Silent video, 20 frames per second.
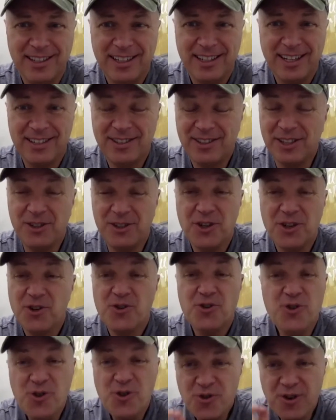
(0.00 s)
I said,
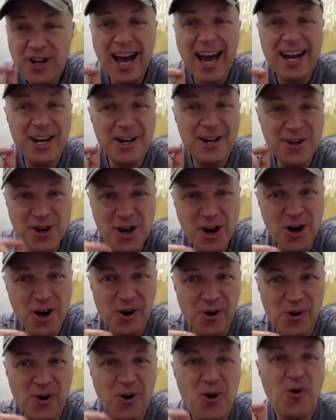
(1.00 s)
you got to
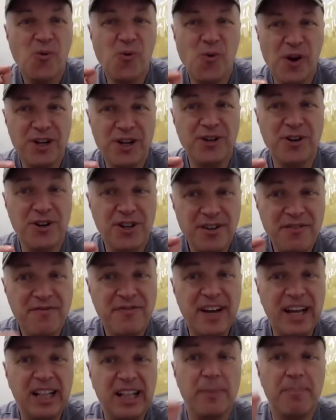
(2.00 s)
know what you're
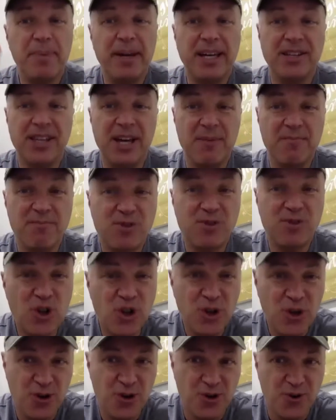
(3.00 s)
developing them
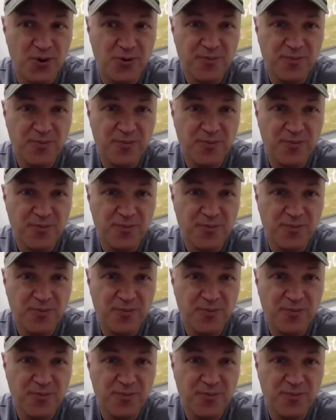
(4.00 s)
to.